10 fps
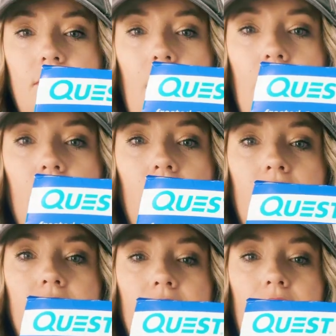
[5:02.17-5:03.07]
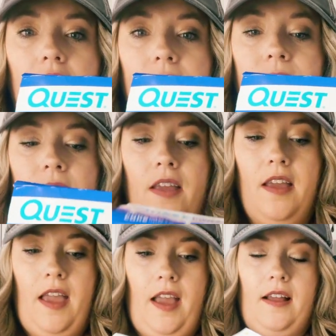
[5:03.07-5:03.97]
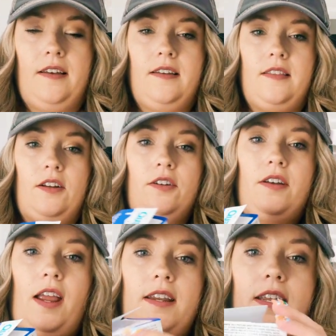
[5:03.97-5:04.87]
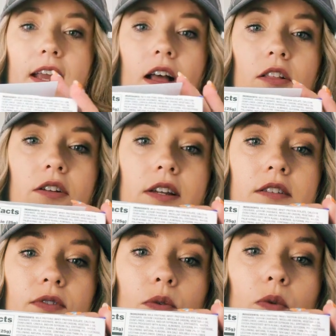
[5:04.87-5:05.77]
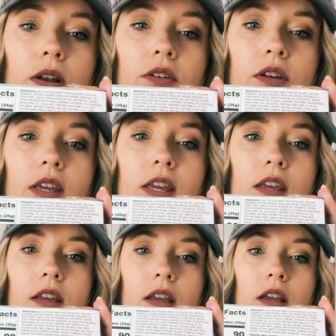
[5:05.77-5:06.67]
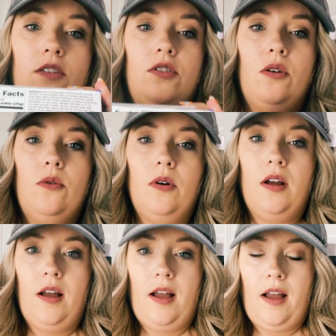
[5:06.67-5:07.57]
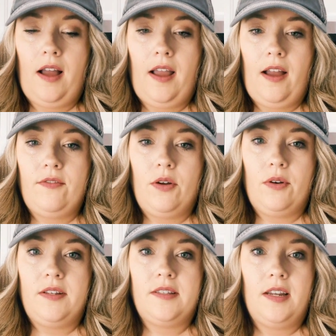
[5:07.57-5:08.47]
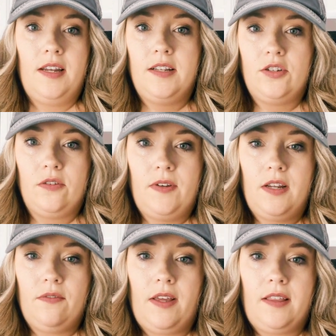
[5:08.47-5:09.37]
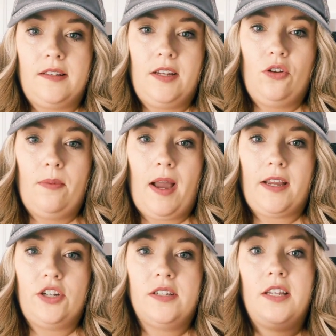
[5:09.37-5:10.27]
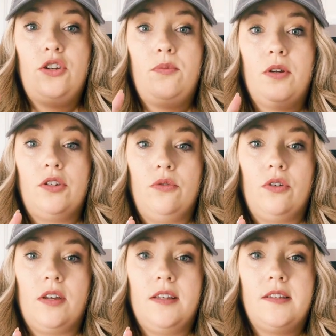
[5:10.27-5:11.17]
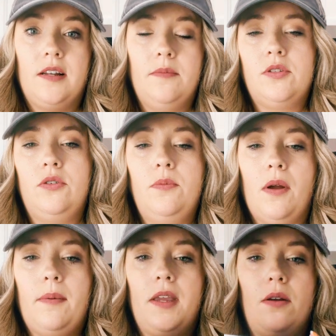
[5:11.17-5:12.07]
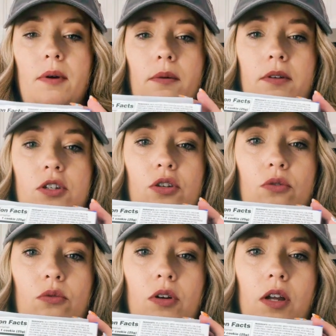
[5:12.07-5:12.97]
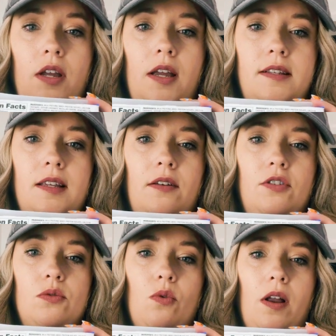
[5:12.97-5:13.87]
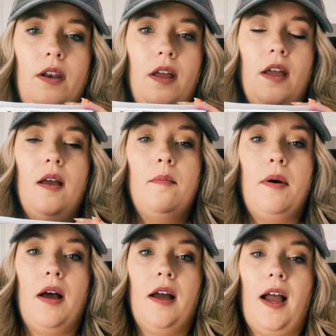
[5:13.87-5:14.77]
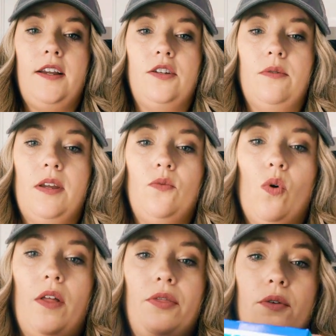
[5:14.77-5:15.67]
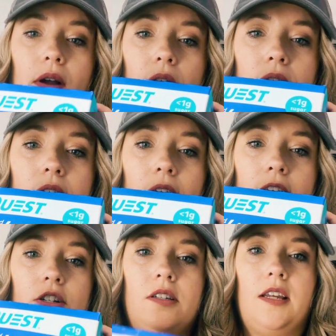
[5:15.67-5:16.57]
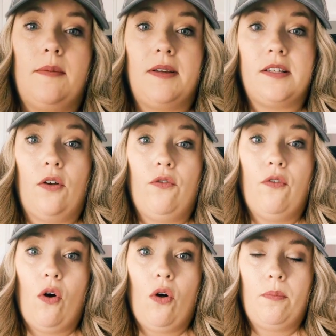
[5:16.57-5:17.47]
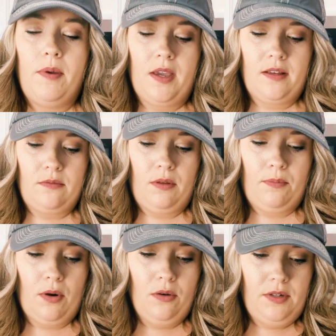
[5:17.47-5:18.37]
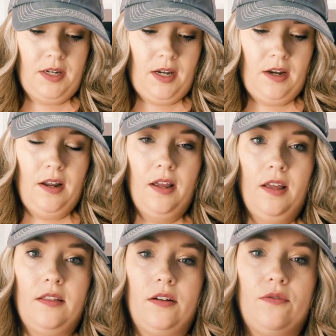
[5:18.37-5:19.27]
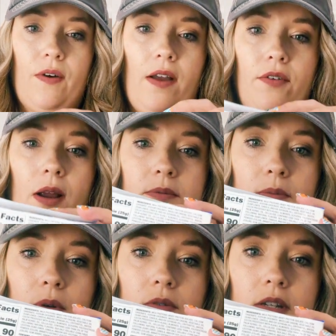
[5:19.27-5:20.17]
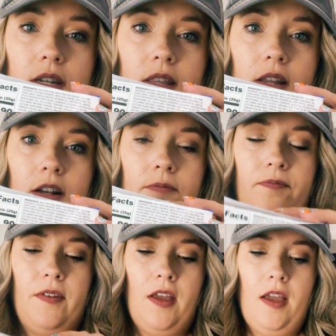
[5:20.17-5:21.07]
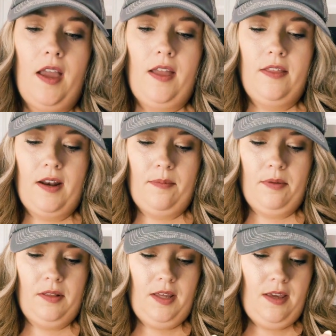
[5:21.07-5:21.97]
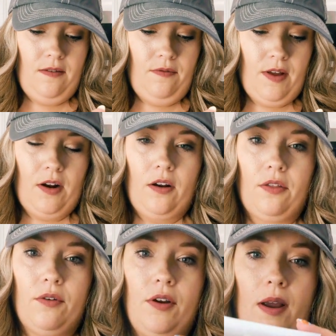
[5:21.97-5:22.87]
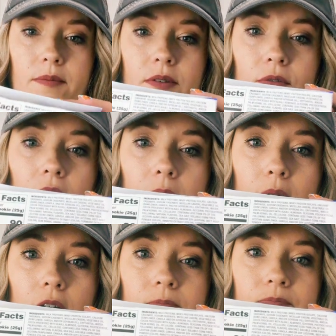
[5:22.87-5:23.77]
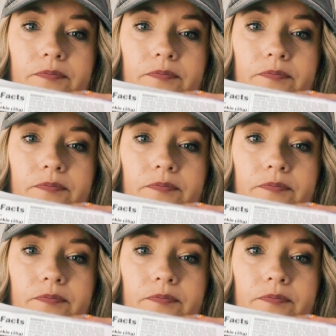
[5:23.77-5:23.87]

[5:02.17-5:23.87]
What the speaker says: 8 cookies in there, and they're 90 calories for 1 cookie. So I have noticed in a serving of like the single packages, they do put 2 cookies in them. So you'd probably get away with 2 instead of just 1. But I do eat 1 throughout the day just to keep myself full, because with protein, there's 5 grams of protein in there. And then I believe there are 3 grams of fiber.